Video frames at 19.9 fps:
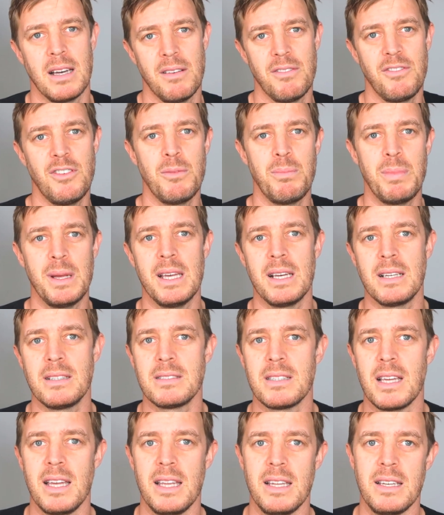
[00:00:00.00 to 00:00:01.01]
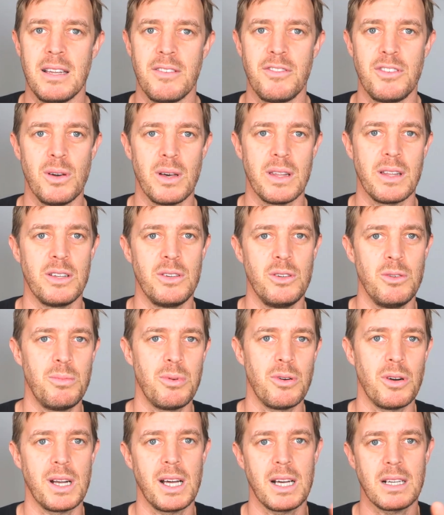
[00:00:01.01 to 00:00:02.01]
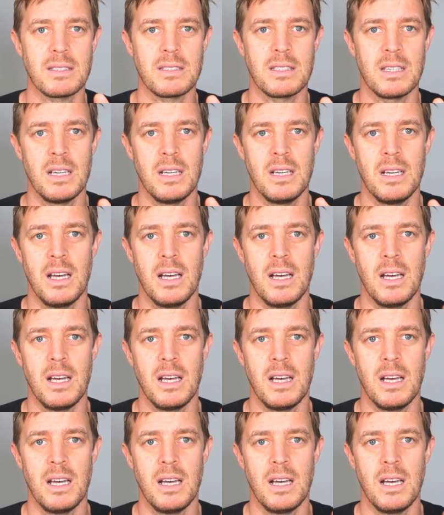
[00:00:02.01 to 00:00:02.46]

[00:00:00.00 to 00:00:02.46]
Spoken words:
foot pegs and a few other new products